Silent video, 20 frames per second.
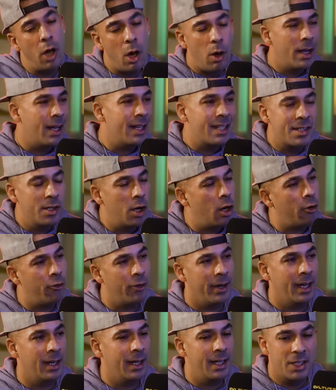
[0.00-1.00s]
Not, it's not
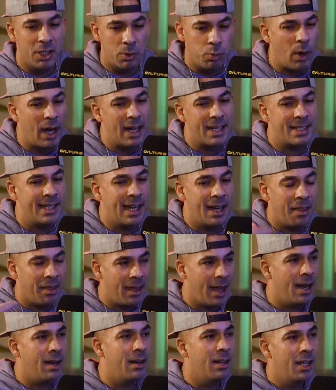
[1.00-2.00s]
really, it's just what I said
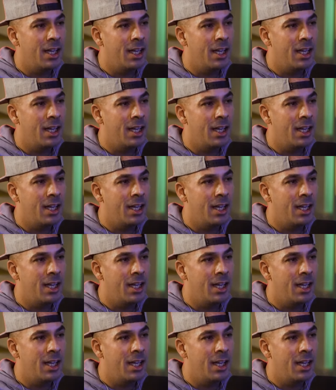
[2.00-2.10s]
then.